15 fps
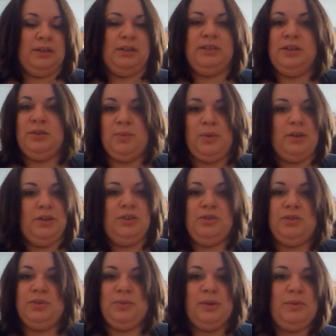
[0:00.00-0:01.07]
I didn't want to
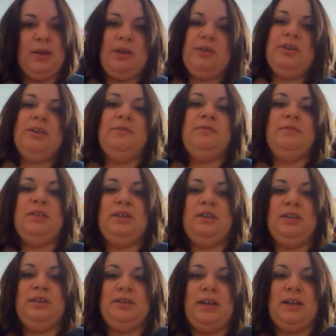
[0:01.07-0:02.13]
do the rerouting of
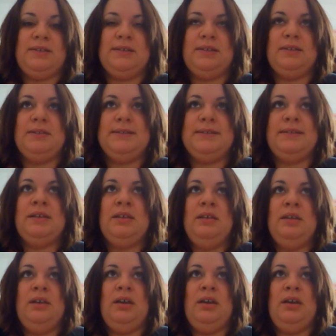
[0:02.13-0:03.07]
the intestines.